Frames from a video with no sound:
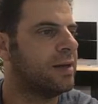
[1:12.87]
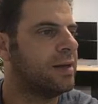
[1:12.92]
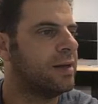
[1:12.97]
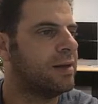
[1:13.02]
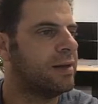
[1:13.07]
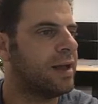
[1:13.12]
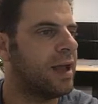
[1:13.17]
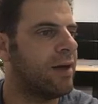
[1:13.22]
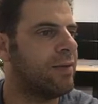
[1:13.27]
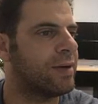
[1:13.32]

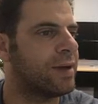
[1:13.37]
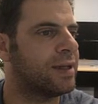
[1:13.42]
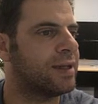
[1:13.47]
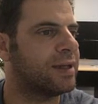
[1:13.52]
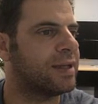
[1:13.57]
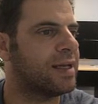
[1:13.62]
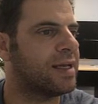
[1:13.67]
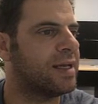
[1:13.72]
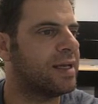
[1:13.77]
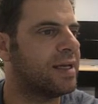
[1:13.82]
yeah, we can
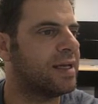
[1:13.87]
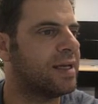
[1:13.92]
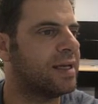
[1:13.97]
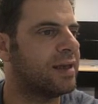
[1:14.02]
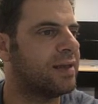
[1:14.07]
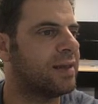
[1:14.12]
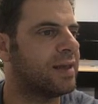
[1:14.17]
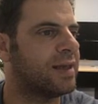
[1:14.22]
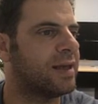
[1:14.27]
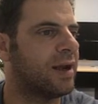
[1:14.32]
see
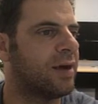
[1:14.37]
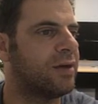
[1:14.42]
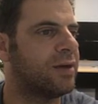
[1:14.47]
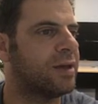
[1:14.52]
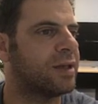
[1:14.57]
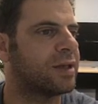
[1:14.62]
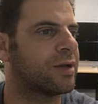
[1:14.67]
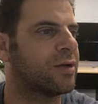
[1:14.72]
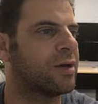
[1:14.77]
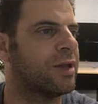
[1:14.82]
here that, you know,
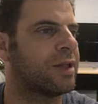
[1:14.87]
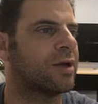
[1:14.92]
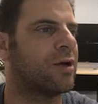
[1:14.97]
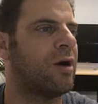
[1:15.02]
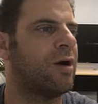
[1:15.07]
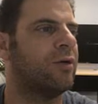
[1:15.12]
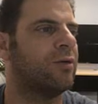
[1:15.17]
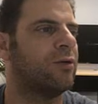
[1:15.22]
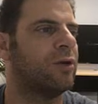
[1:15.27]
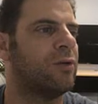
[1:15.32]
it's
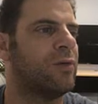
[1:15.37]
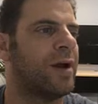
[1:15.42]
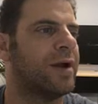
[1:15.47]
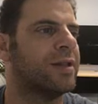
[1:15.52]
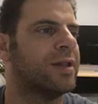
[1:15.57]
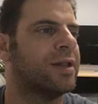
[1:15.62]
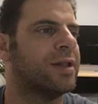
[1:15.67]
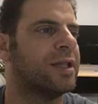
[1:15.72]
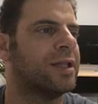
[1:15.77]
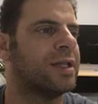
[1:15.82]
gone all the way to
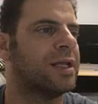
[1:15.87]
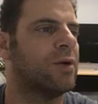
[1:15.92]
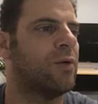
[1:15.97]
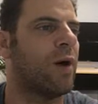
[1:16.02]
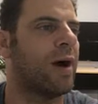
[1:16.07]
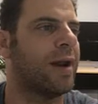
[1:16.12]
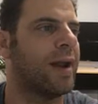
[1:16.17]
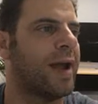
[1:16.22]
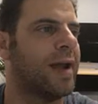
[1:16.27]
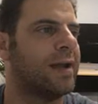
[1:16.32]
the
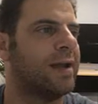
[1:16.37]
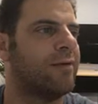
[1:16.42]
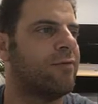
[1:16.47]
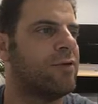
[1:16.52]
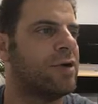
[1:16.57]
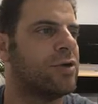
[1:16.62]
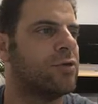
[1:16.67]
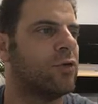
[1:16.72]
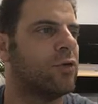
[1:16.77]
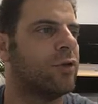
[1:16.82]
61.8 if
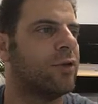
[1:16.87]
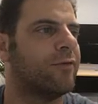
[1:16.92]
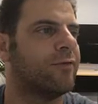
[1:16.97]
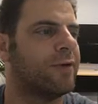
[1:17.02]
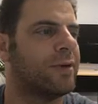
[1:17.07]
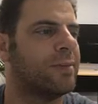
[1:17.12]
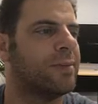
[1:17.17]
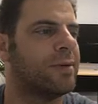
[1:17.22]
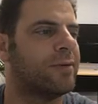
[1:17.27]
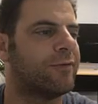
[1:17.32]
we draw the
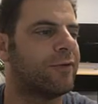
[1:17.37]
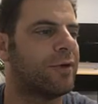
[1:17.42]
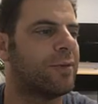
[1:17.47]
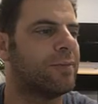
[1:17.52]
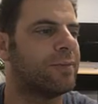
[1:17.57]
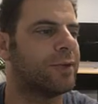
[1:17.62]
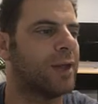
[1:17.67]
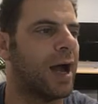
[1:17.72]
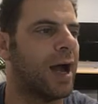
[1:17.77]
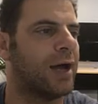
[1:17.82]
fib
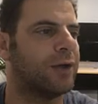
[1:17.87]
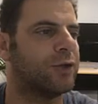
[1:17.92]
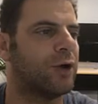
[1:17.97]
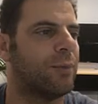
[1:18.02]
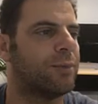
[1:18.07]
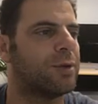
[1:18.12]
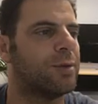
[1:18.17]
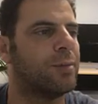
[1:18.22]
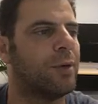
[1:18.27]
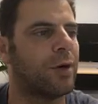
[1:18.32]
from
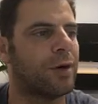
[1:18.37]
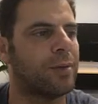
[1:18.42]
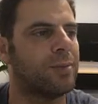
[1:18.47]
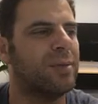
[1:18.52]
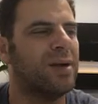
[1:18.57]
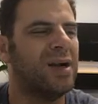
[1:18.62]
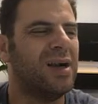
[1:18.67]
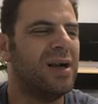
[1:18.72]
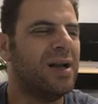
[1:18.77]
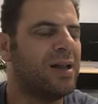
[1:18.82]
top to
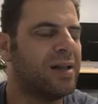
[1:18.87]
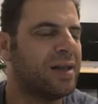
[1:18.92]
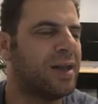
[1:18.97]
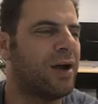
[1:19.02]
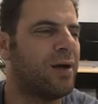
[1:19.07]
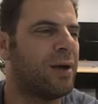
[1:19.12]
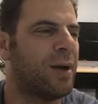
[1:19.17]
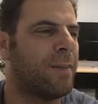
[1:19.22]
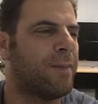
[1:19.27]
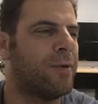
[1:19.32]
bottom. You know,
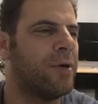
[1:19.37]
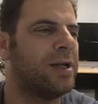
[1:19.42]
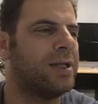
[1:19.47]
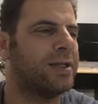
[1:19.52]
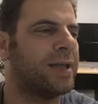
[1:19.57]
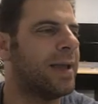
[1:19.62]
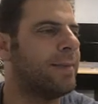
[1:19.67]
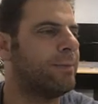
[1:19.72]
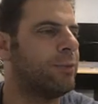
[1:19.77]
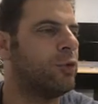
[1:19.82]
a pretty
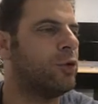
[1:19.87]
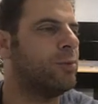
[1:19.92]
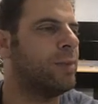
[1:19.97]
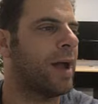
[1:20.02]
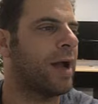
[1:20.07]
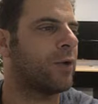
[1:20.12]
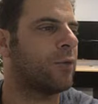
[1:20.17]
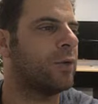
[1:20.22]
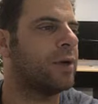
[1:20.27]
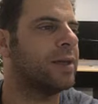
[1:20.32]
deep
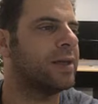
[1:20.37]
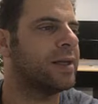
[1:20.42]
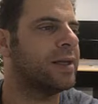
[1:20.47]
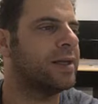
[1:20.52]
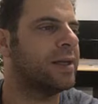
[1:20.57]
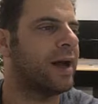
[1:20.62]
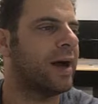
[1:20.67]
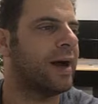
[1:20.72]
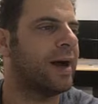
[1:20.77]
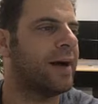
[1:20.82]
pullback
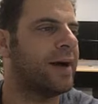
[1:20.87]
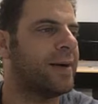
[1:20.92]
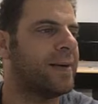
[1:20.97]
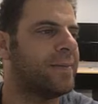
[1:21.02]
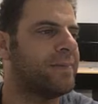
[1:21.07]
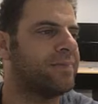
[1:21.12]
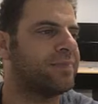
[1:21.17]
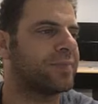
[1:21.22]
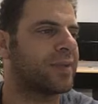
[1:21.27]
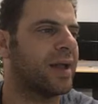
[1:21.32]
really,
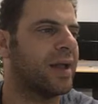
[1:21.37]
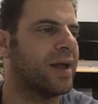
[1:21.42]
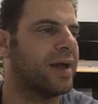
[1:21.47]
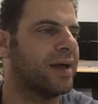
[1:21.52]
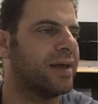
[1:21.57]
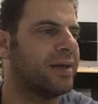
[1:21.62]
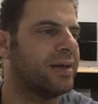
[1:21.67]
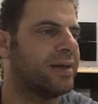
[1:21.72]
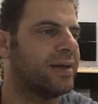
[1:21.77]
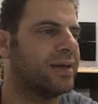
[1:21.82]

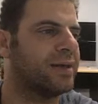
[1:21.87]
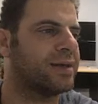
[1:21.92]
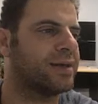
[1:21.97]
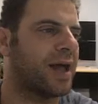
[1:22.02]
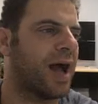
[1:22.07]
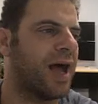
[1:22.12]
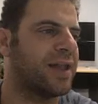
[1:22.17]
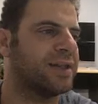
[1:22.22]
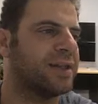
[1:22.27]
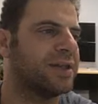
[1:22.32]
and it's
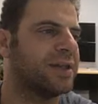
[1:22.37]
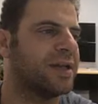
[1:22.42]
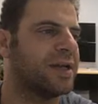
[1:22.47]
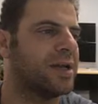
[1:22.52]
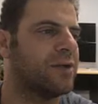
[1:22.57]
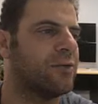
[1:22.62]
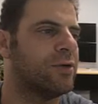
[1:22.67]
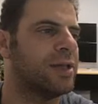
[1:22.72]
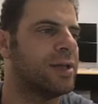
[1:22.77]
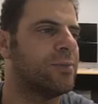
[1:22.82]
hard to see
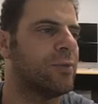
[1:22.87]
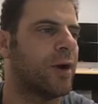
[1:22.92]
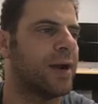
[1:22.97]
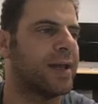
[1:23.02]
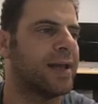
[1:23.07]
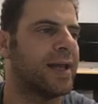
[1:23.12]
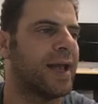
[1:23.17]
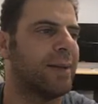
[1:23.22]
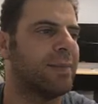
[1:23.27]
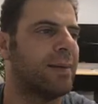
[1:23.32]
it really
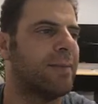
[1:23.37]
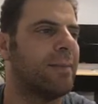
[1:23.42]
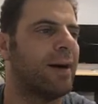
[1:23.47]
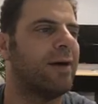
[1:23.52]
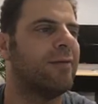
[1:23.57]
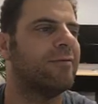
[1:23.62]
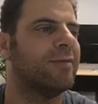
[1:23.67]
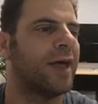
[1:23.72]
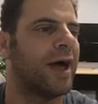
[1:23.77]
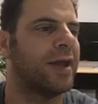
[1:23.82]
breaking up
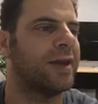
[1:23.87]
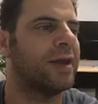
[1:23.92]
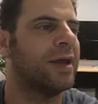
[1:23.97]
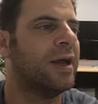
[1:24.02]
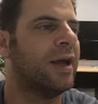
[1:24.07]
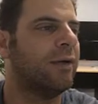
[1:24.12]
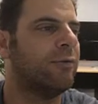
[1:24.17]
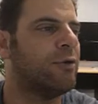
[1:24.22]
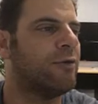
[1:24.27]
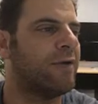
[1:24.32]
above that
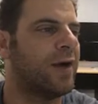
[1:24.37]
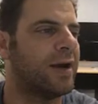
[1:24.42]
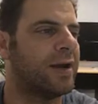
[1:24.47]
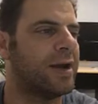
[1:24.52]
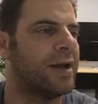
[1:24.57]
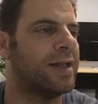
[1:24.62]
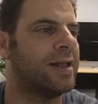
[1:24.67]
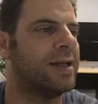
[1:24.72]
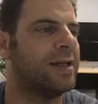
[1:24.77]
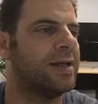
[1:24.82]
without
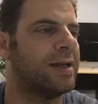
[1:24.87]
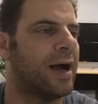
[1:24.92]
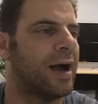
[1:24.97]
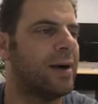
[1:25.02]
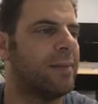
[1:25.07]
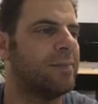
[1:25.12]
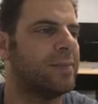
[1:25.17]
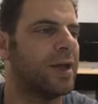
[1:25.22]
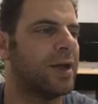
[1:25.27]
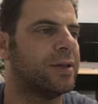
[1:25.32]
any you
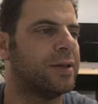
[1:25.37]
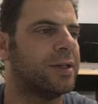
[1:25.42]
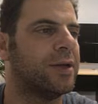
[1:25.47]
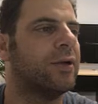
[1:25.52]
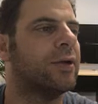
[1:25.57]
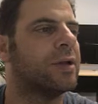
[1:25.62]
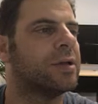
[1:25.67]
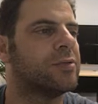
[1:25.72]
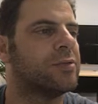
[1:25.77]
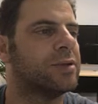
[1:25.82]
know,
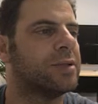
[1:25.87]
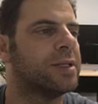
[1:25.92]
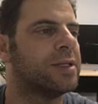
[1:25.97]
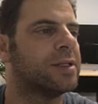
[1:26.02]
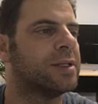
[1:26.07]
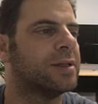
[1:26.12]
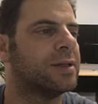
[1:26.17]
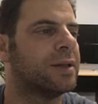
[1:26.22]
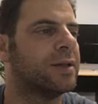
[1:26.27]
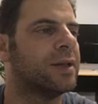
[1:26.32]
serious
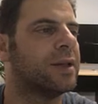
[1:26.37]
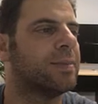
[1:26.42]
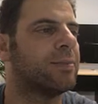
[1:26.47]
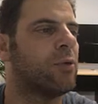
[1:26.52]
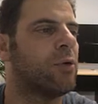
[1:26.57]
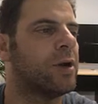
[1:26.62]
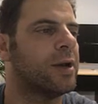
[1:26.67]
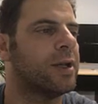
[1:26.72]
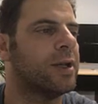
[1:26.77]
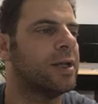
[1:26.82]
resistance at this
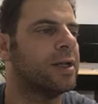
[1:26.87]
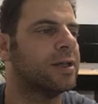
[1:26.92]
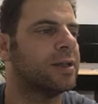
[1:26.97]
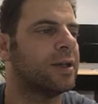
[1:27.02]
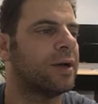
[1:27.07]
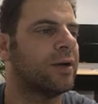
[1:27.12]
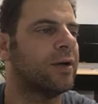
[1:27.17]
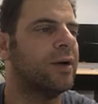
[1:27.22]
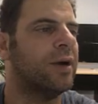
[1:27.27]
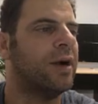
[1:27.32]
point here.
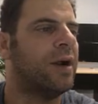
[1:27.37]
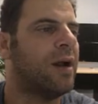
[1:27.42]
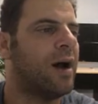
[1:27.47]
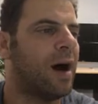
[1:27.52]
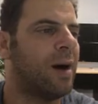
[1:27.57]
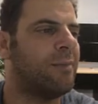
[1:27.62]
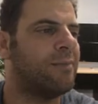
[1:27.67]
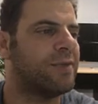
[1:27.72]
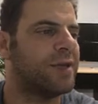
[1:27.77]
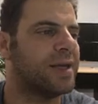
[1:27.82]
So
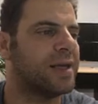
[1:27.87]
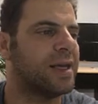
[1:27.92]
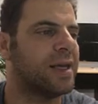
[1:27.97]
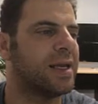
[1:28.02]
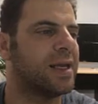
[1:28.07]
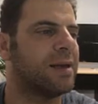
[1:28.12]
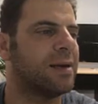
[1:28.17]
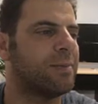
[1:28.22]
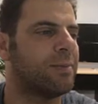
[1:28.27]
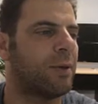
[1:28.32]
I'm
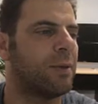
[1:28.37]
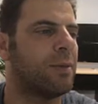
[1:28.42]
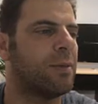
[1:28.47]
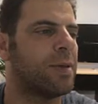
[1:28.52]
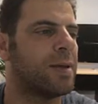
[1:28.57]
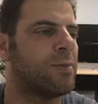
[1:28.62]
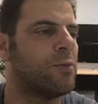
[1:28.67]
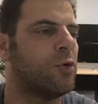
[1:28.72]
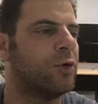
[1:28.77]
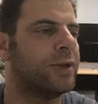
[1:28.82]
thinking
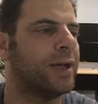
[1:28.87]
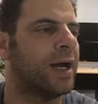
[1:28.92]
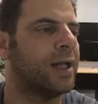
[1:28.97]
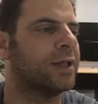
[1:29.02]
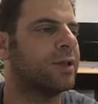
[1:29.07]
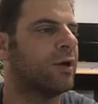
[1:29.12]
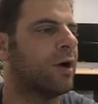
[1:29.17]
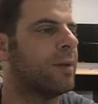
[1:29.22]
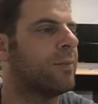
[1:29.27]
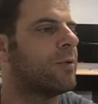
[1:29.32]
probably more
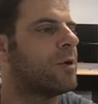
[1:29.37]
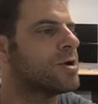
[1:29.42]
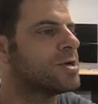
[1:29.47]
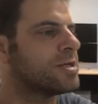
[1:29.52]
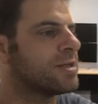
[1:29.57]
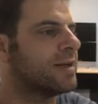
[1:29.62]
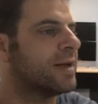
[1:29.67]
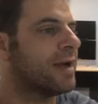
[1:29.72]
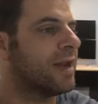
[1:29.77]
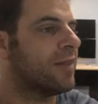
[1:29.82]
downside pressure
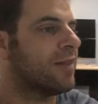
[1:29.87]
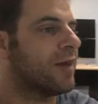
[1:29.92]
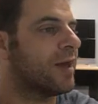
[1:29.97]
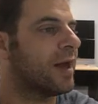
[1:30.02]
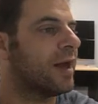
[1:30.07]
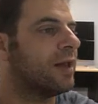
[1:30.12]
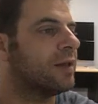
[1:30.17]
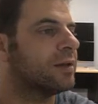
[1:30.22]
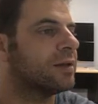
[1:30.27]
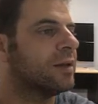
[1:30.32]
than anything
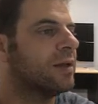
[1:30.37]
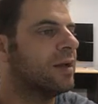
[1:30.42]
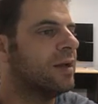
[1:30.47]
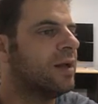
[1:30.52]
else.